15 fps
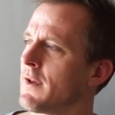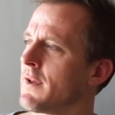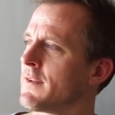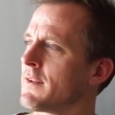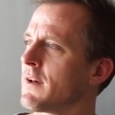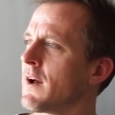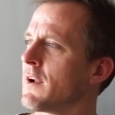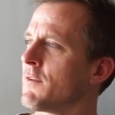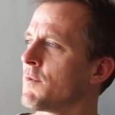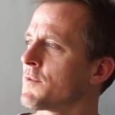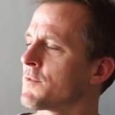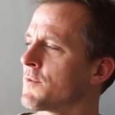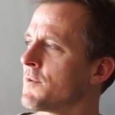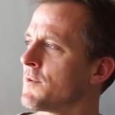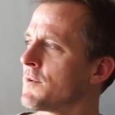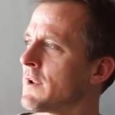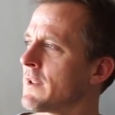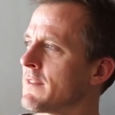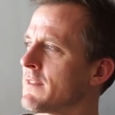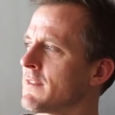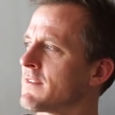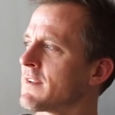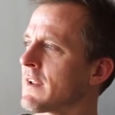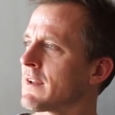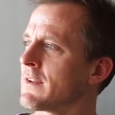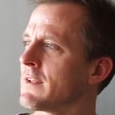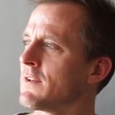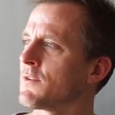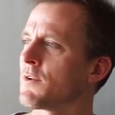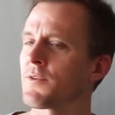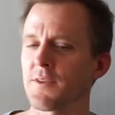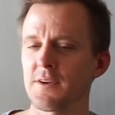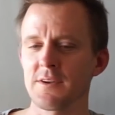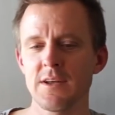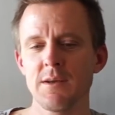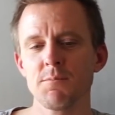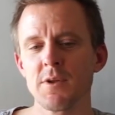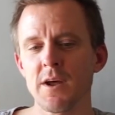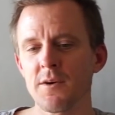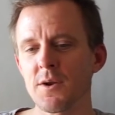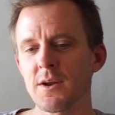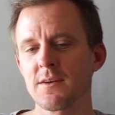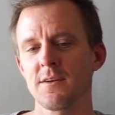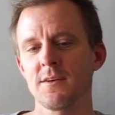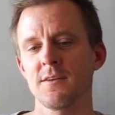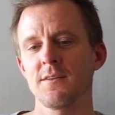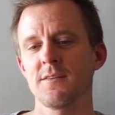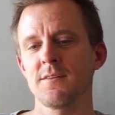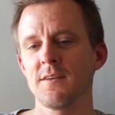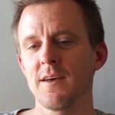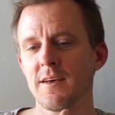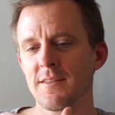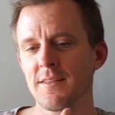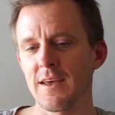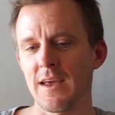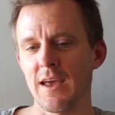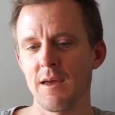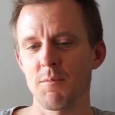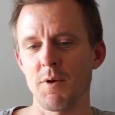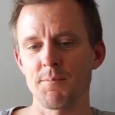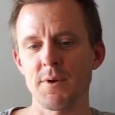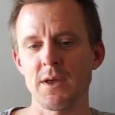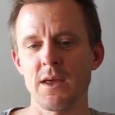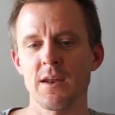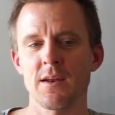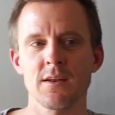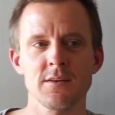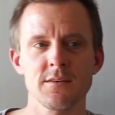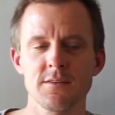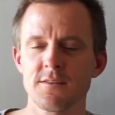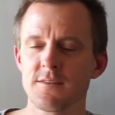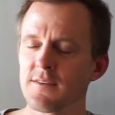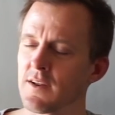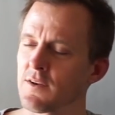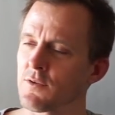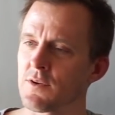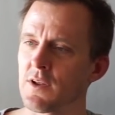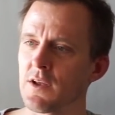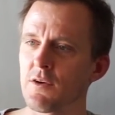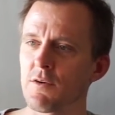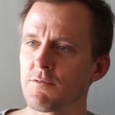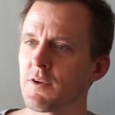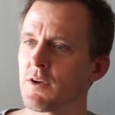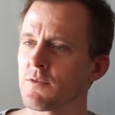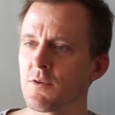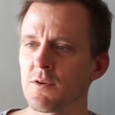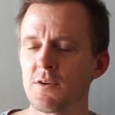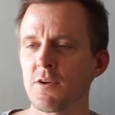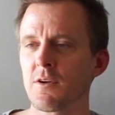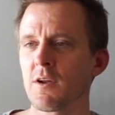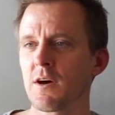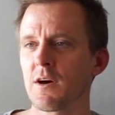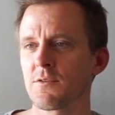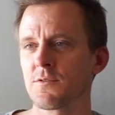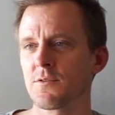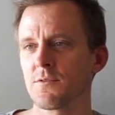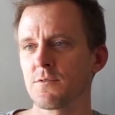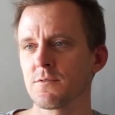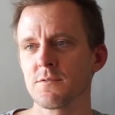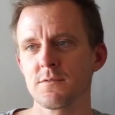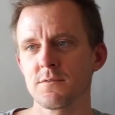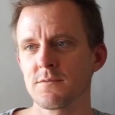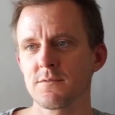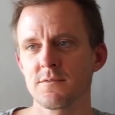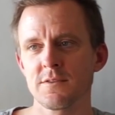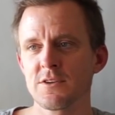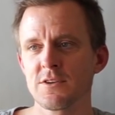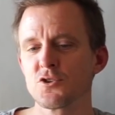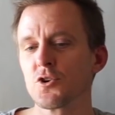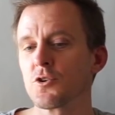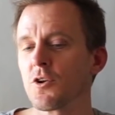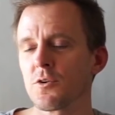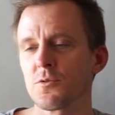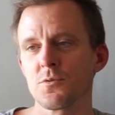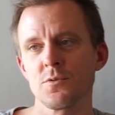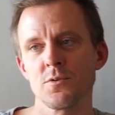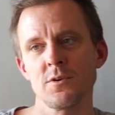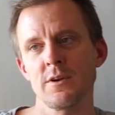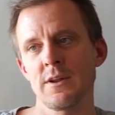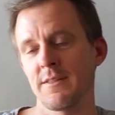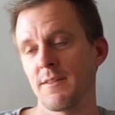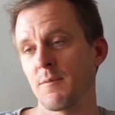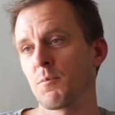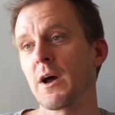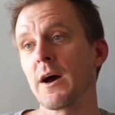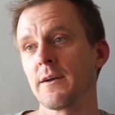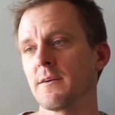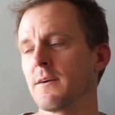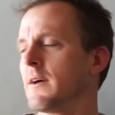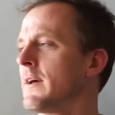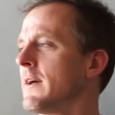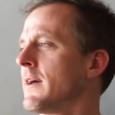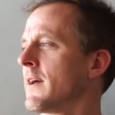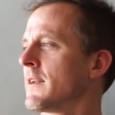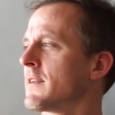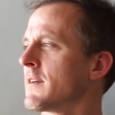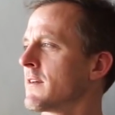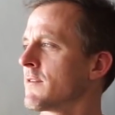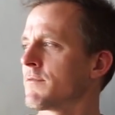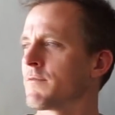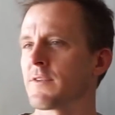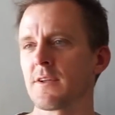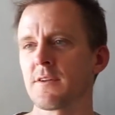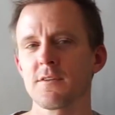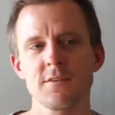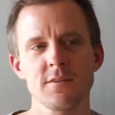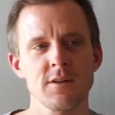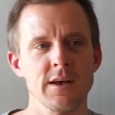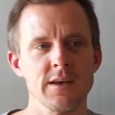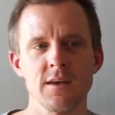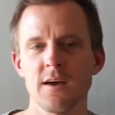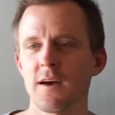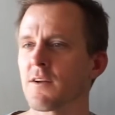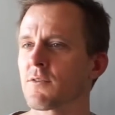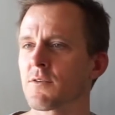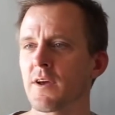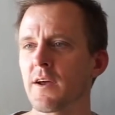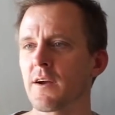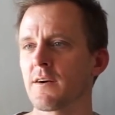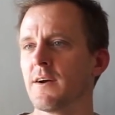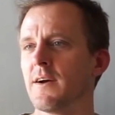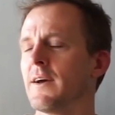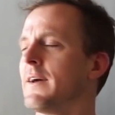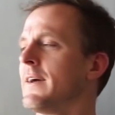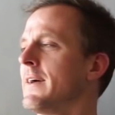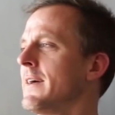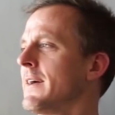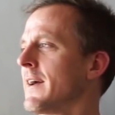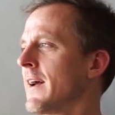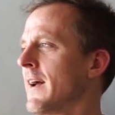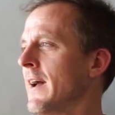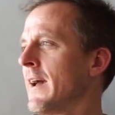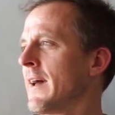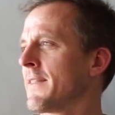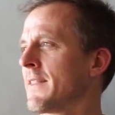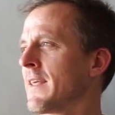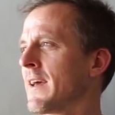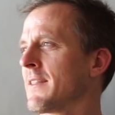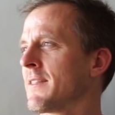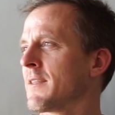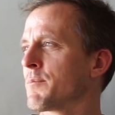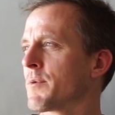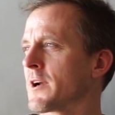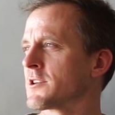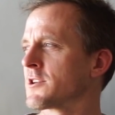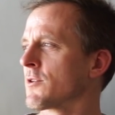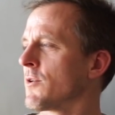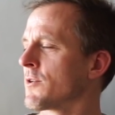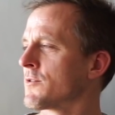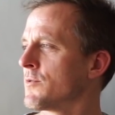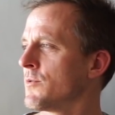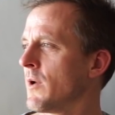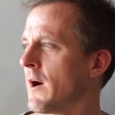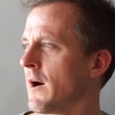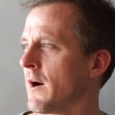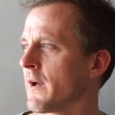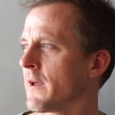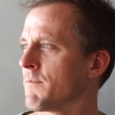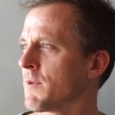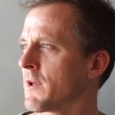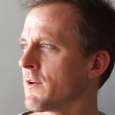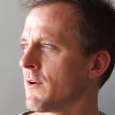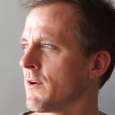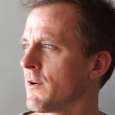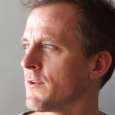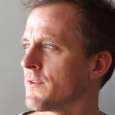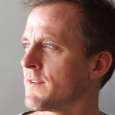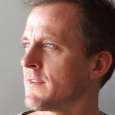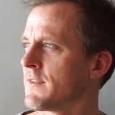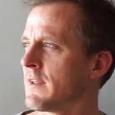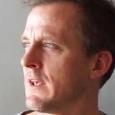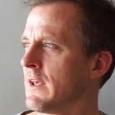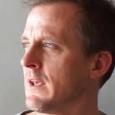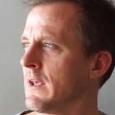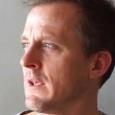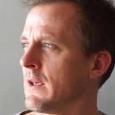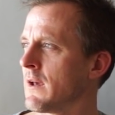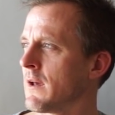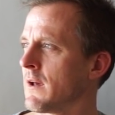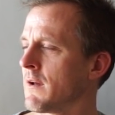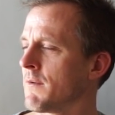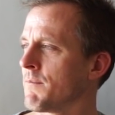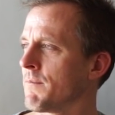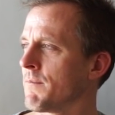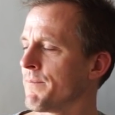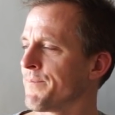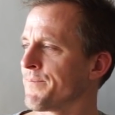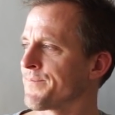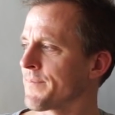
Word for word: and Tyler was good, and suddenly, you know, the team directors, they came up again and said to Tinkoff, no, you're not allowed to, you should not let them ride. And Tinkoff said, like, I don't care and then the pressure got too high because the um,